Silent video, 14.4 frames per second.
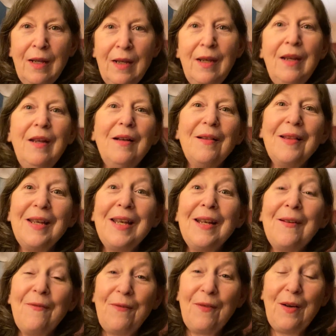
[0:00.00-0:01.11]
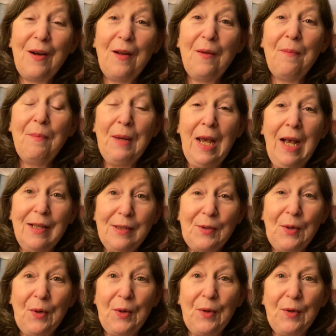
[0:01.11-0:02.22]
healing from past
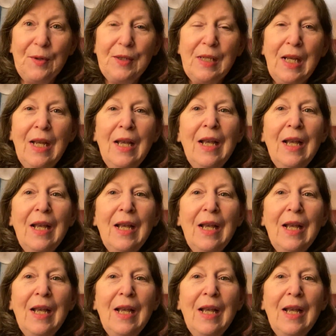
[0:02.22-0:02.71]
hurts.